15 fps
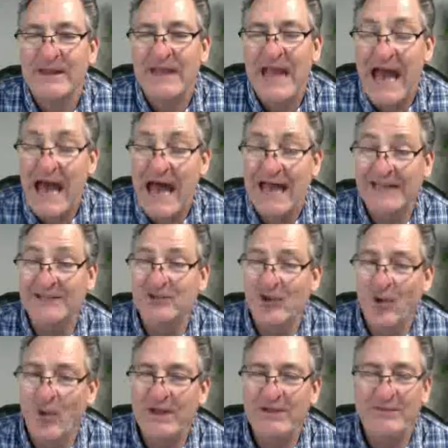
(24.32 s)
on
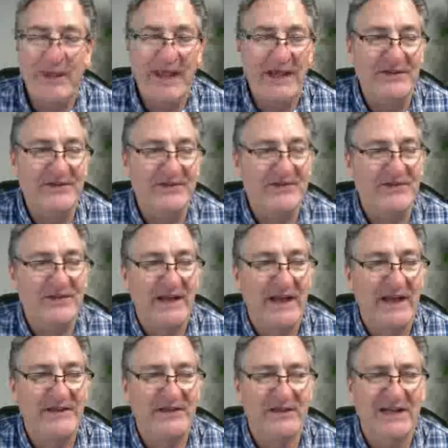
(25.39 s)
Coinbase.
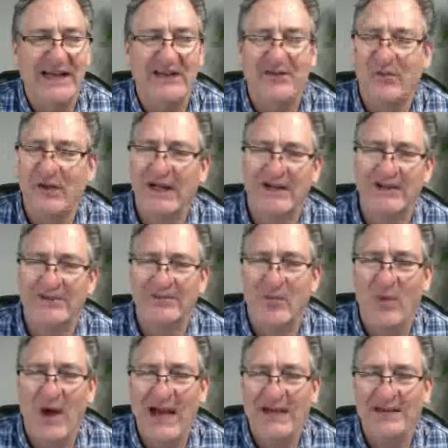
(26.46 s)
And you're like, well,
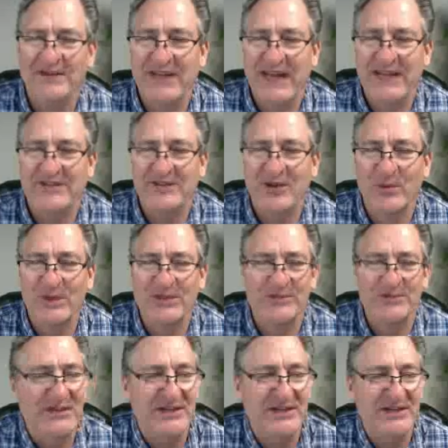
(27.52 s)
why is that so
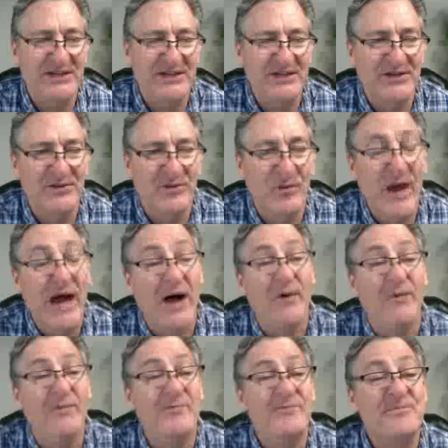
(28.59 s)
interesting to you?
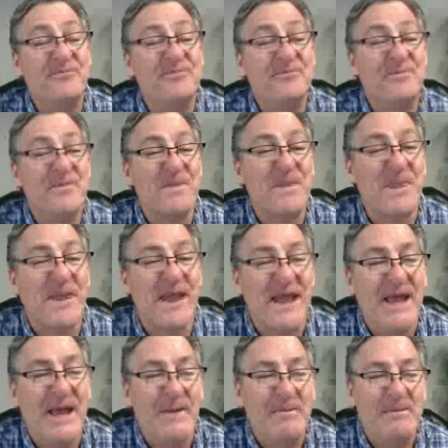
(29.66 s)
Well,
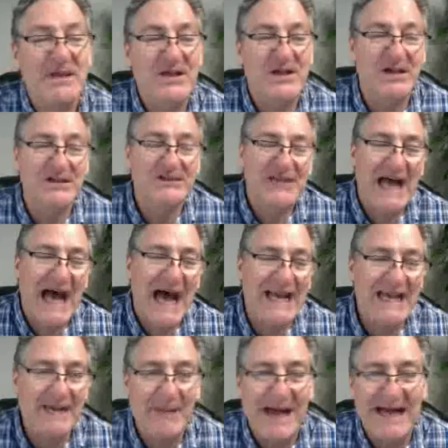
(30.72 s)
because I
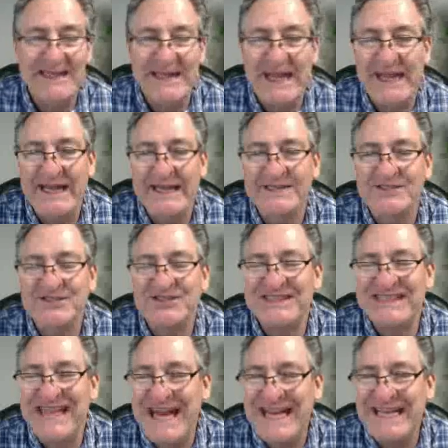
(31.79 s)
am on a
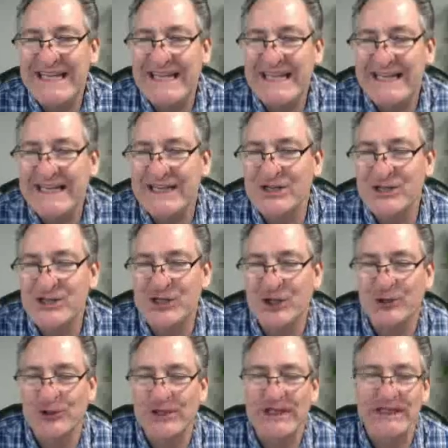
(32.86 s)
staking
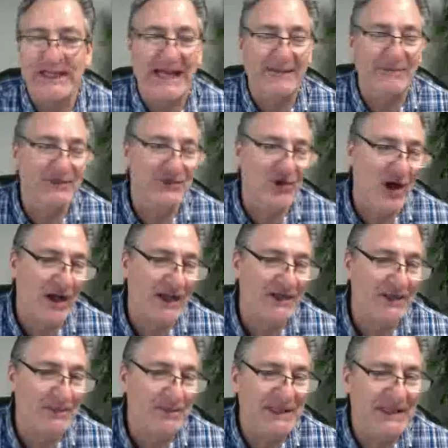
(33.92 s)
journey. I've been talking
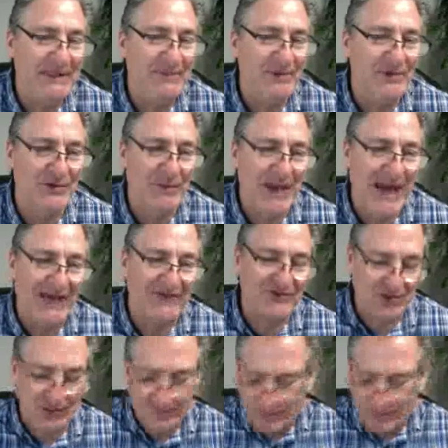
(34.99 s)
to people the past couple